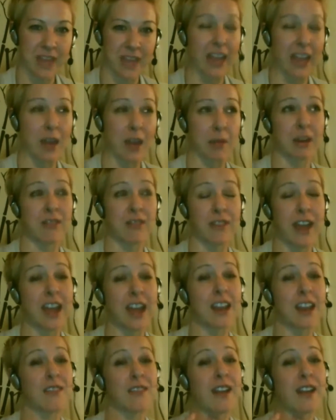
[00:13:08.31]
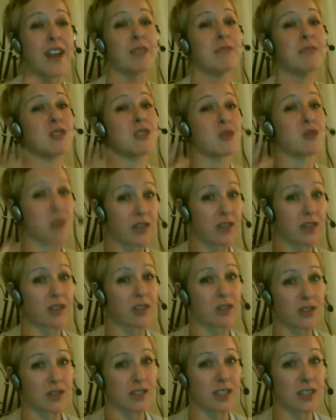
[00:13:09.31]
I mean, if I had my
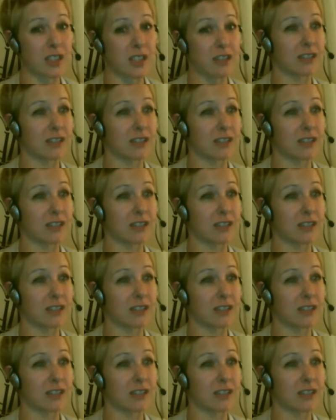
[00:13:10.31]
druthers,